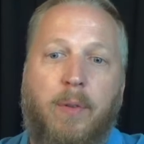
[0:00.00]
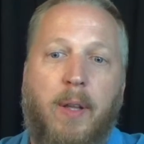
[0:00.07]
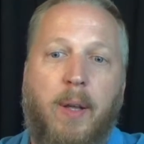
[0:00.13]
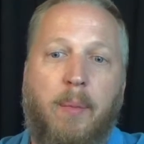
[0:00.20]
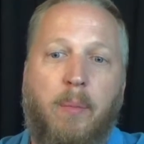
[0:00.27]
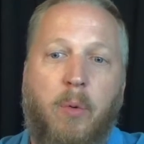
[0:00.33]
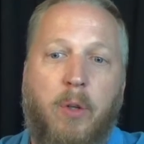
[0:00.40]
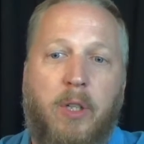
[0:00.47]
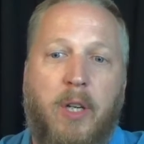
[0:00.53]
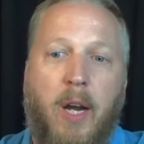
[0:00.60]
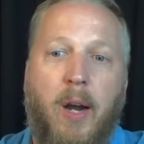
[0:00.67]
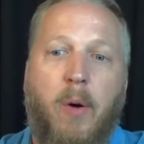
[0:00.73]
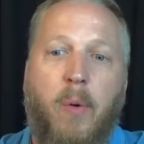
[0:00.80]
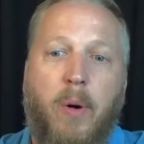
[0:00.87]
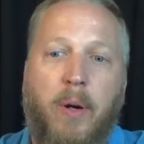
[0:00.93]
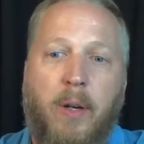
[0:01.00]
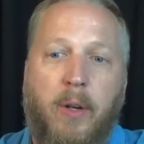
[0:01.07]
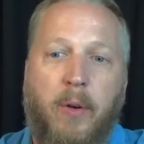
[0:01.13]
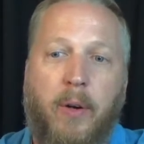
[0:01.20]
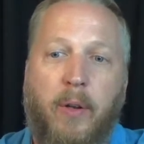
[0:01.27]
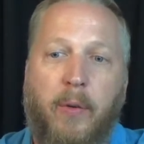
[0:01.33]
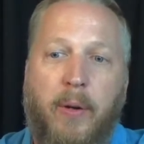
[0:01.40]
them, which Yahweh
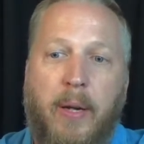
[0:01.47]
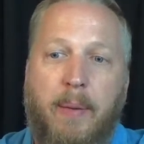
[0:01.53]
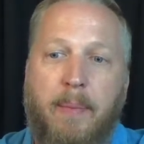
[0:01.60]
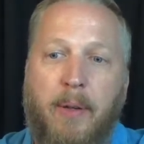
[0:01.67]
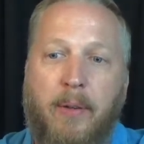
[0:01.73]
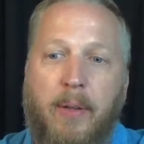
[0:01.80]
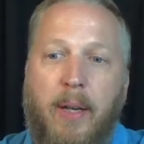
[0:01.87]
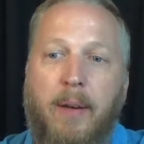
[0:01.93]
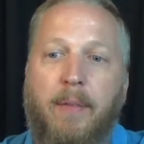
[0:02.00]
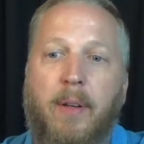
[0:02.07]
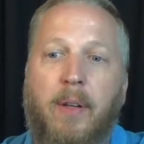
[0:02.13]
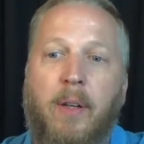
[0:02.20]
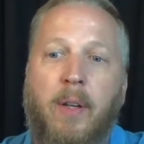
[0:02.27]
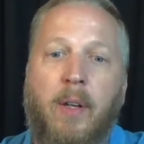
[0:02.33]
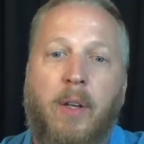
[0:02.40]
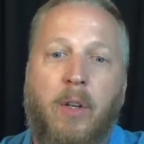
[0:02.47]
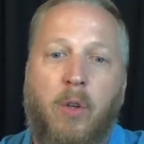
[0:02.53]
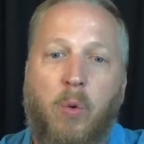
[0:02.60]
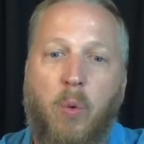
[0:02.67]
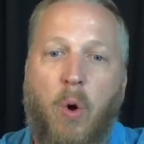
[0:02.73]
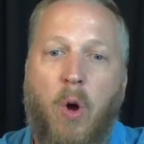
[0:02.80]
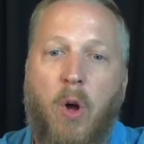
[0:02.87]
your Elohim has given
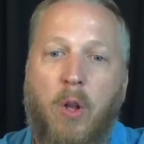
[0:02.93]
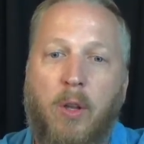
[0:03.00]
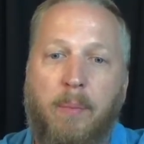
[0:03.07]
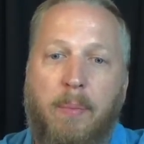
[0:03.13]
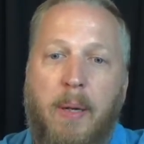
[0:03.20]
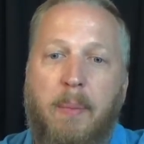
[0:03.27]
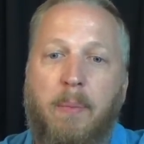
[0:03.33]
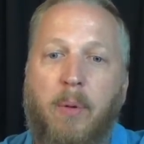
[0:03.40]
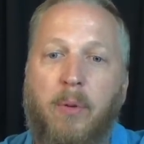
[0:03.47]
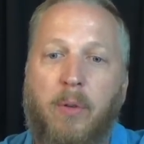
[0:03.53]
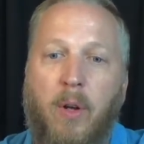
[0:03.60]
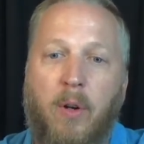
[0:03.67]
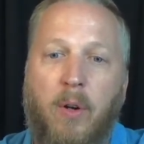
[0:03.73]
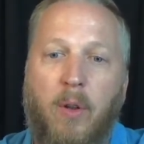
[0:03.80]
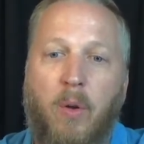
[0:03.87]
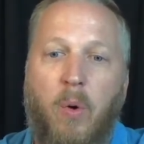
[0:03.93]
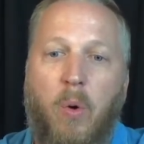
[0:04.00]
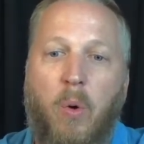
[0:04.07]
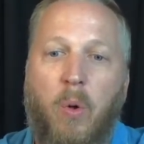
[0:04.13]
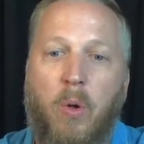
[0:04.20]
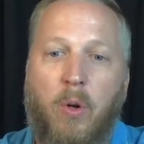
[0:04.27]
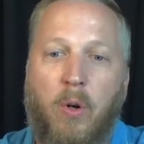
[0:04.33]
to all the peoples under the
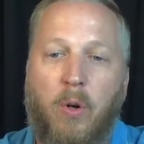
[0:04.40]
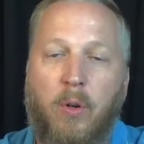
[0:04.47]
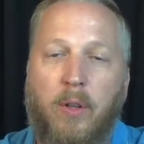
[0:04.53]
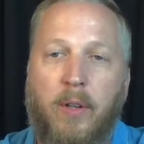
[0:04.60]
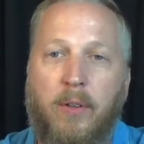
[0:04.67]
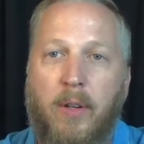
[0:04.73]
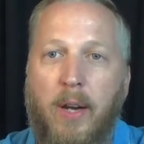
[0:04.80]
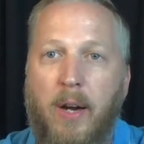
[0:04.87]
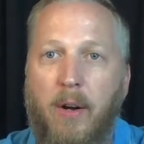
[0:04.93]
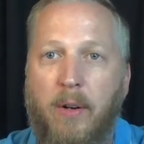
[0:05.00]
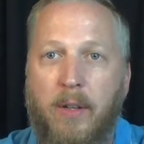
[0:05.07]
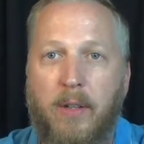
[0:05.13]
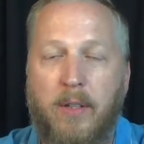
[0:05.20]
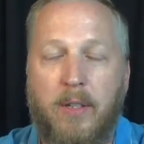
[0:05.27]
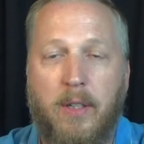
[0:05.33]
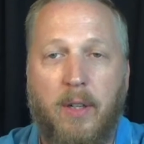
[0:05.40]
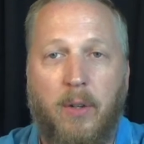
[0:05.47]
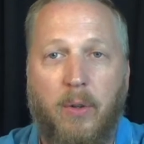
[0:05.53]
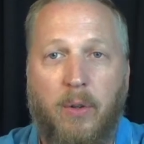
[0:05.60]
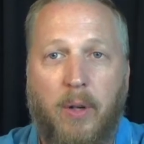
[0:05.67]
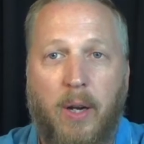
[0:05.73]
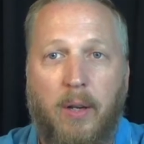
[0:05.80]
whole earth as a heritage."
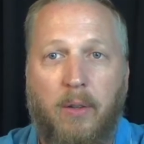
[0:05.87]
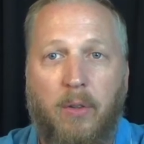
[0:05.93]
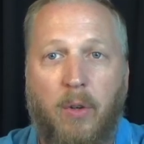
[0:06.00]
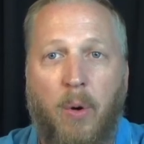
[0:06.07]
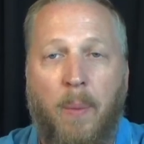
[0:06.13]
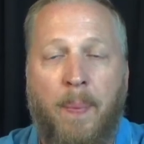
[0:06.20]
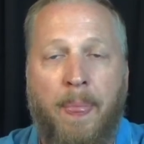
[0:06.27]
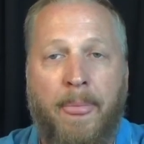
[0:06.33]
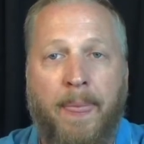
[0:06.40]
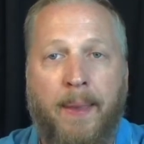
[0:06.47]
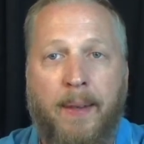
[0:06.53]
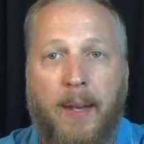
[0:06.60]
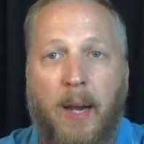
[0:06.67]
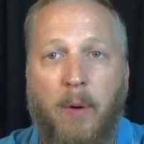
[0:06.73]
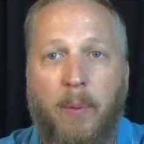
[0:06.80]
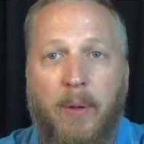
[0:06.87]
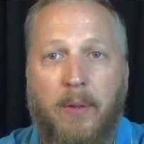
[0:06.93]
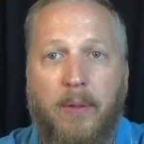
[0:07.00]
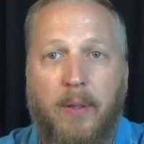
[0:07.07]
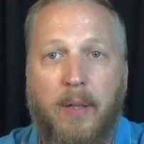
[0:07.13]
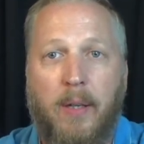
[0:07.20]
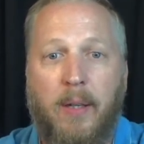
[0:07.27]
Okay, so now we
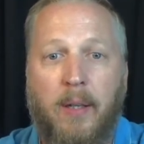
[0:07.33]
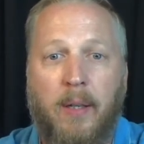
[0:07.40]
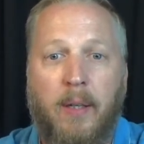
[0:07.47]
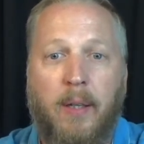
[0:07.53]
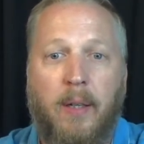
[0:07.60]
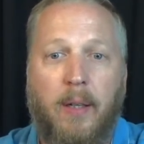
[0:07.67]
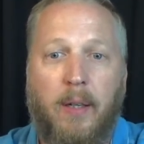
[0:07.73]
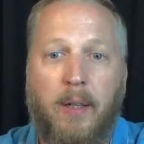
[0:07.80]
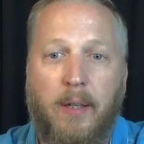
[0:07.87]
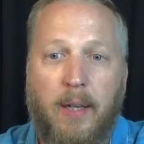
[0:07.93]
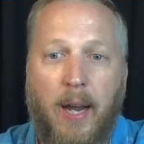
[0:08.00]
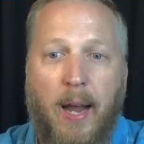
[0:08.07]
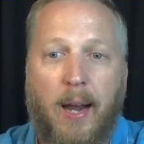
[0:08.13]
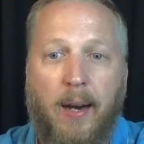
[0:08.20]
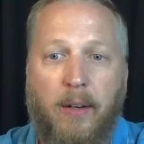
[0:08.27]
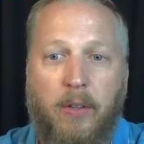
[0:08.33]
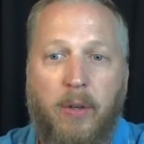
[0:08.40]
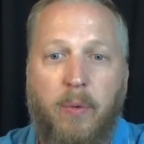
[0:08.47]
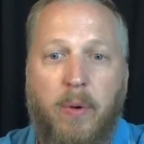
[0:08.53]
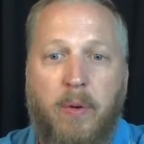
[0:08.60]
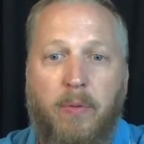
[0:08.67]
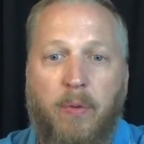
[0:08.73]
see Yah
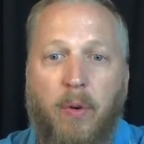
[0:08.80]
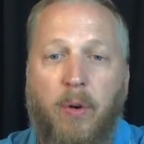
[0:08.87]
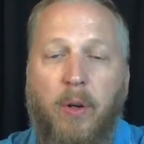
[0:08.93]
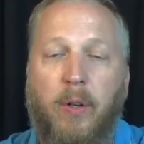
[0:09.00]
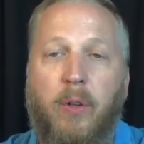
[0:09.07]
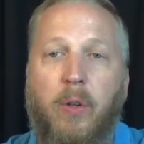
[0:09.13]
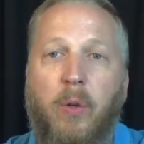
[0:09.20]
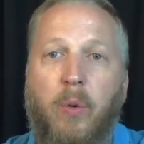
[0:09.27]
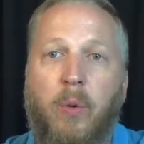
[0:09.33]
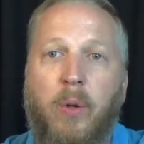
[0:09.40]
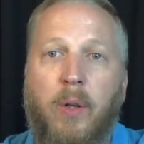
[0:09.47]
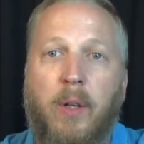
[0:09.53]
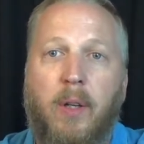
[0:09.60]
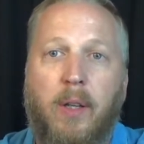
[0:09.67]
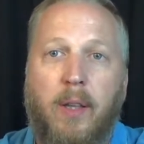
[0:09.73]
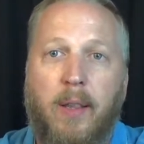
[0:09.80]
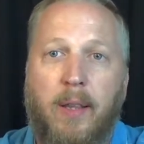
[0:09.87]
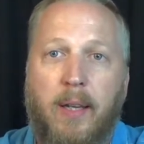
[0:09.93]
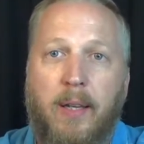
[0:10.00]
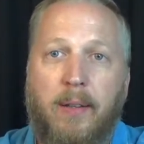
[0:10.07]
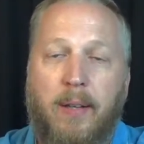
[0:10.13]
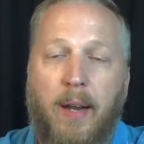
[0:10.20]
actually referring to
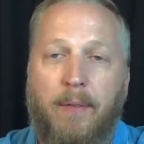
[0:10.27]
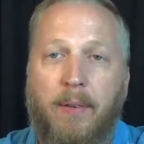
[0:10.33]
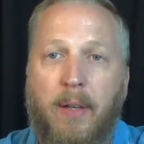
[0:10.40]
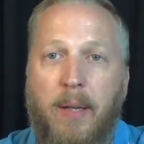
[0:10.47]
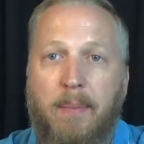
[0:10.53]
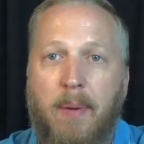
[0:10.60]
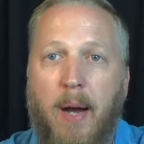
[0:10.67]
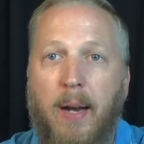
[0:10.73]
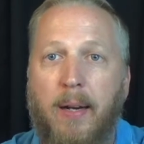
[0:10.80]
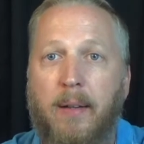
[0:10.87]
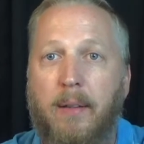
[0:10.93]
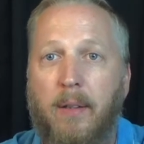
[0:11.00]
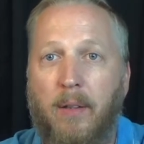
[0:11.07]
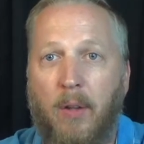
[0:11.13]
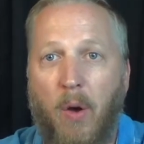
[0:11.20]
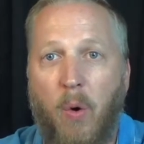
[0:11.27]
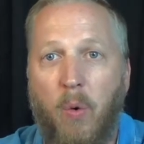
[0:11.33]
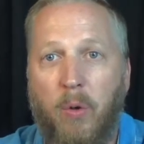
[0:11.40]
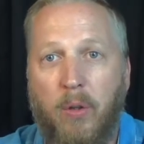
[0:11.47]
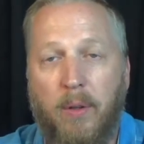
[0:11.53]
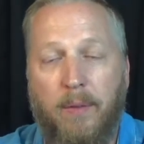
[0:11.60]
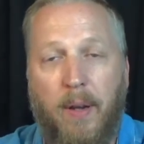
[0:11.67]
these heavenly bodies as the
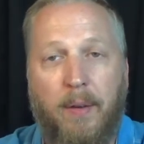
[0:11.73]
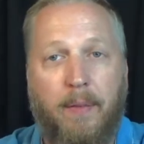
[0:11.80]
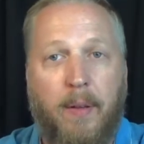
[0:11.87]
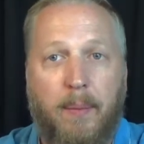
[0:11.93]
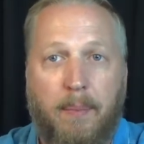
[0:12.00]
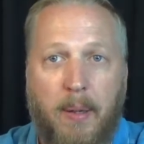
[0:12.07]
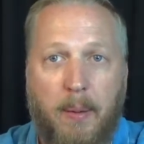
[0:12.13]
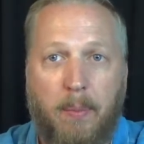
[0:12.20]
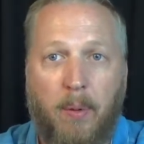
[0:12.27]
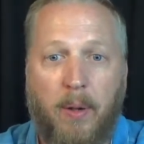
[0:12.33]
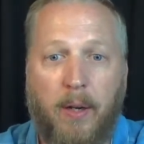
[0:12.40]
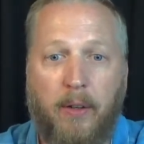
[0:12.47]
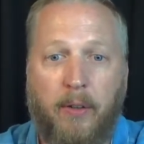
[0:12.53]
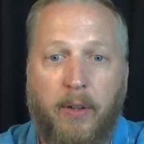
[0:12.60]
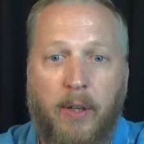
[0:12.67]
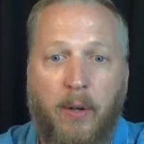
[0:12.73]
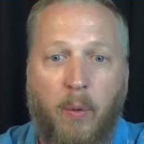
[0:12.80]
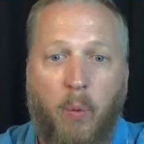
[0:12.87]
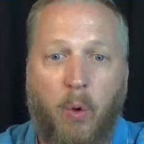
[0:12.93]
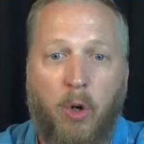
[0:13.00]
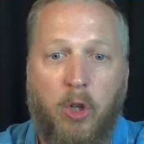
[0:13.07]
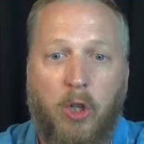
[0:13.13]
hosts of heaven that people actually
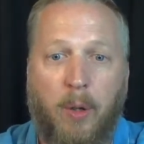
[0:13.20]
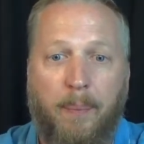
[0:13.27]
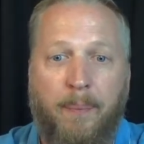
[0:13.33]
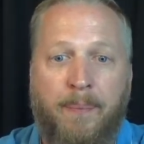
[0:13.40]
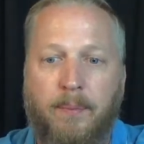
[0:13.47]
worship.